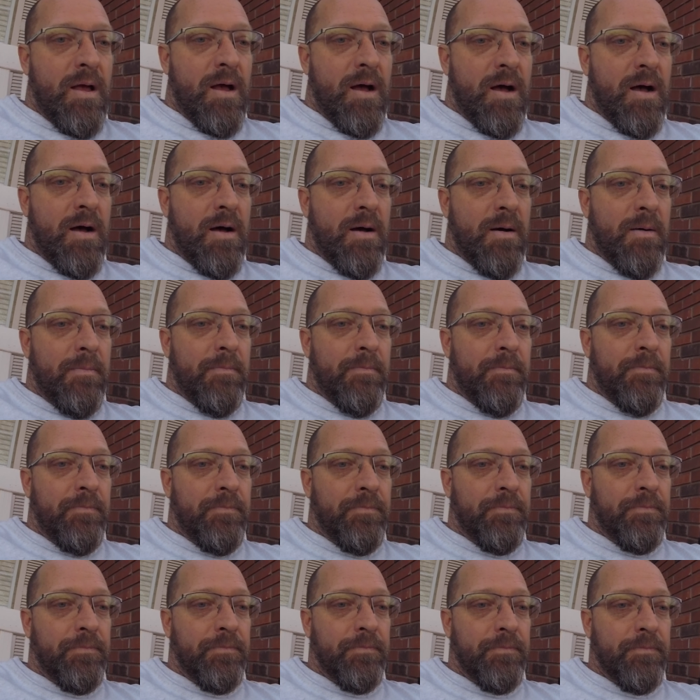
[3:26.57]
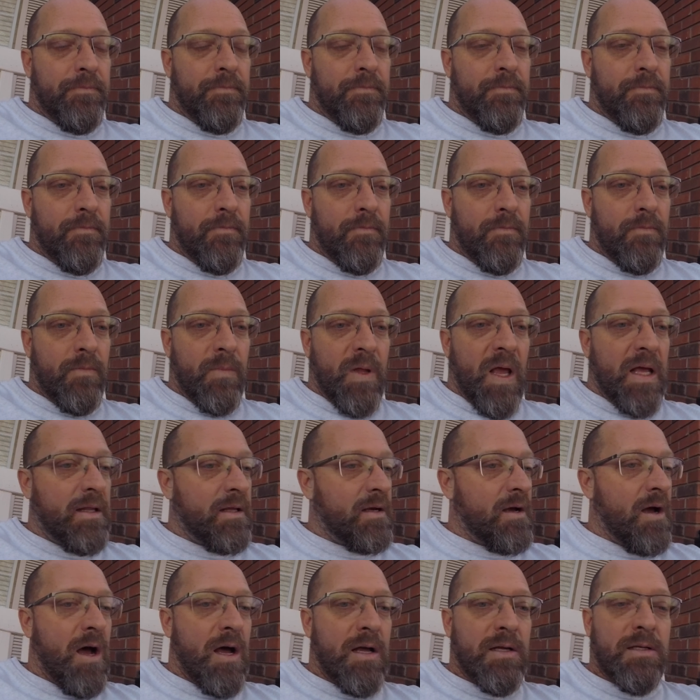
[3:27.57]
And the
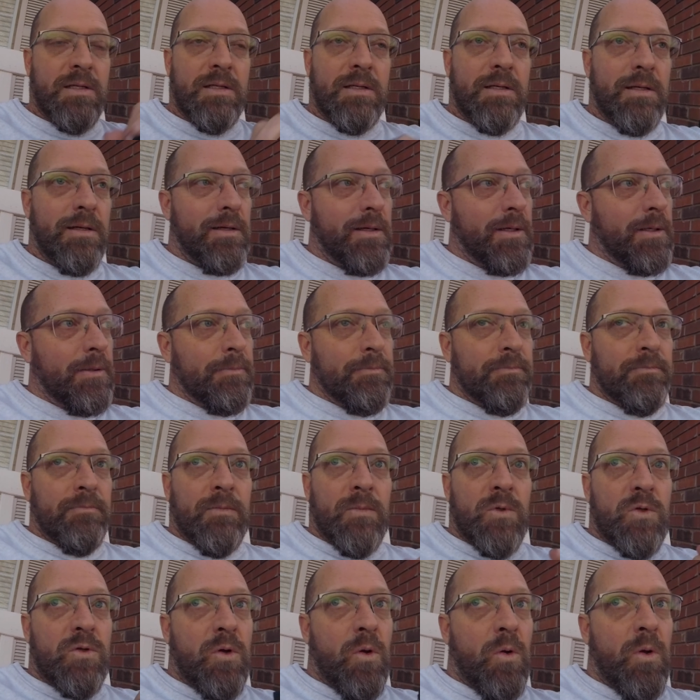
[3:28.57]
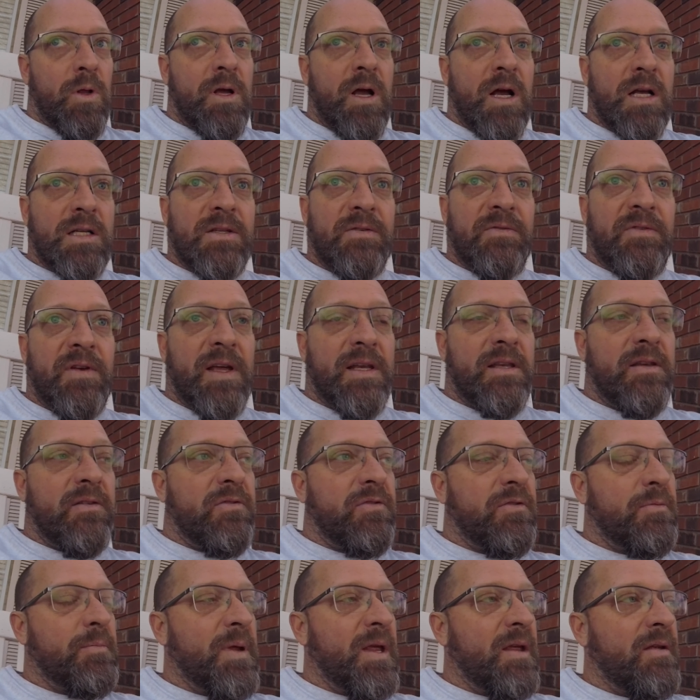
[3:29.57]
cost is totally cost effective
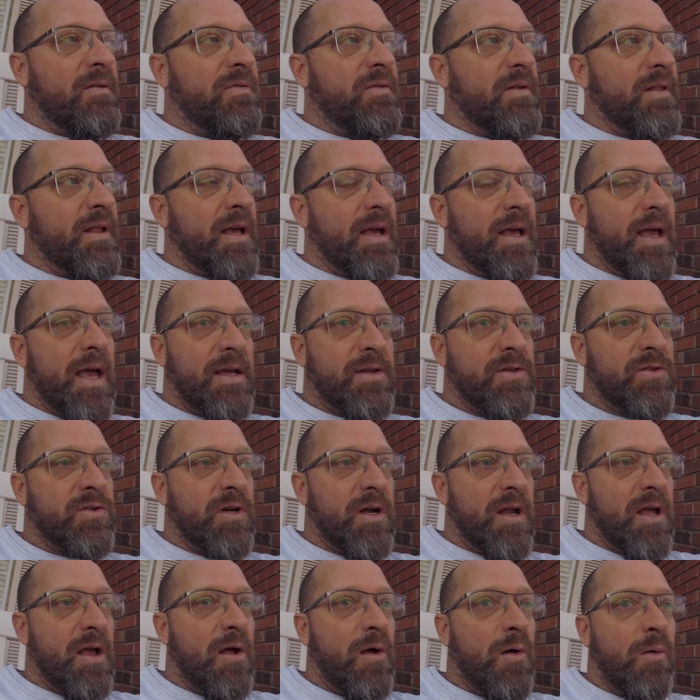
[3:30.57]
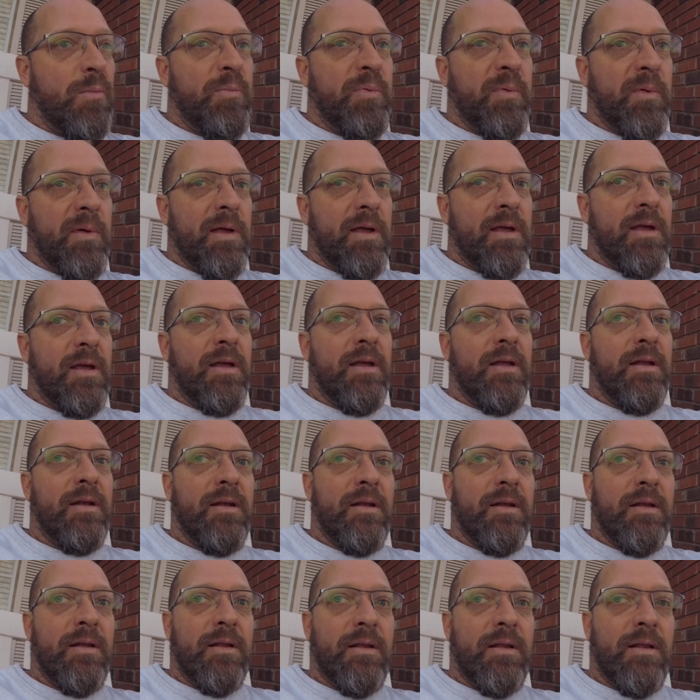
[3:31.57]
for me, for the extra help
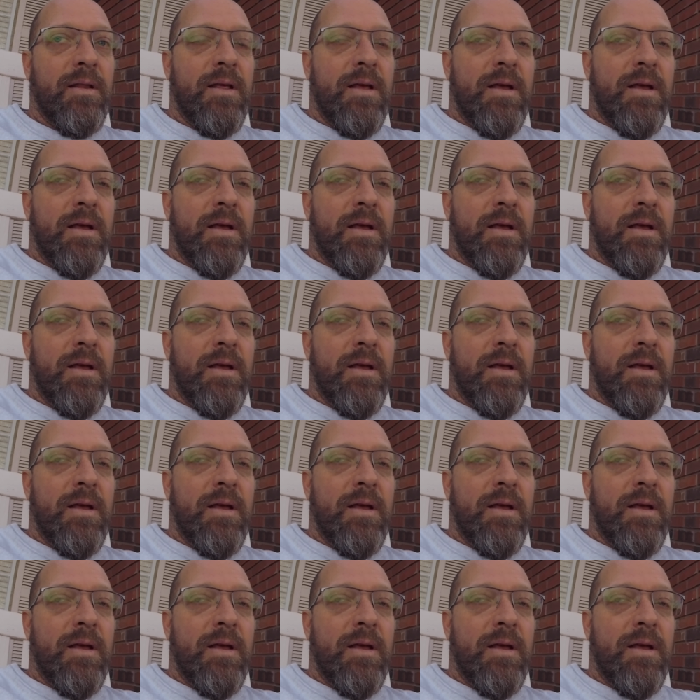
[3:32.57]
and